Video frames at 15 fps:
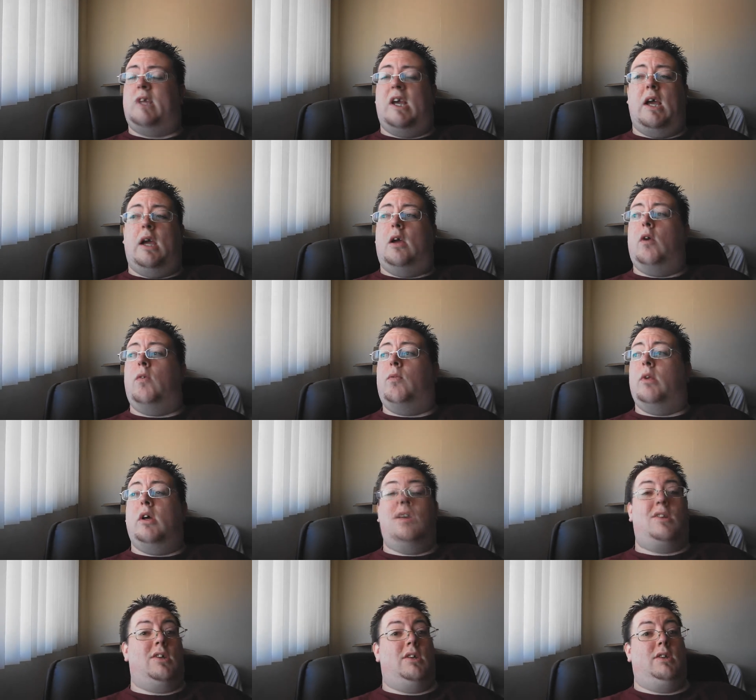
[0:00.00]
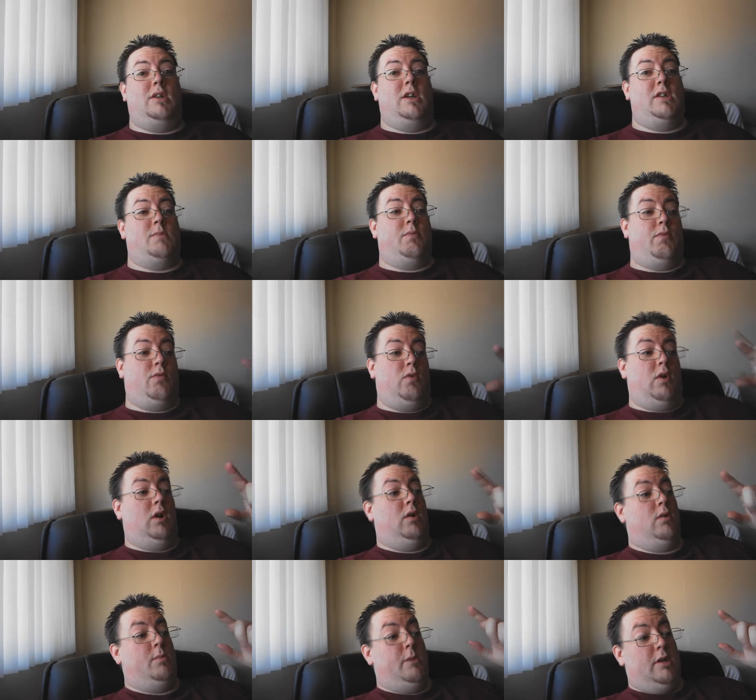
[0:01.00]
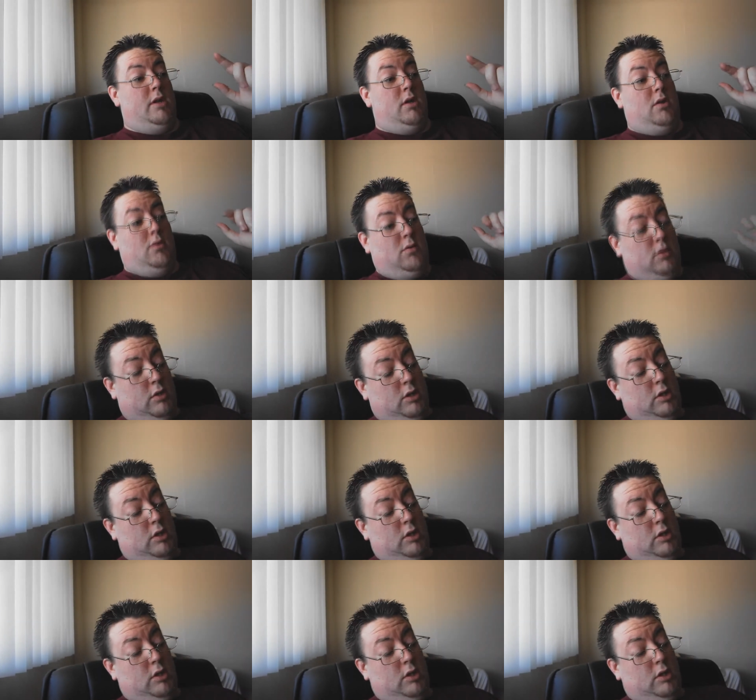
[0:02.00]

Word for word: uh, hopefully I'll talk to you guys before I go to bed though,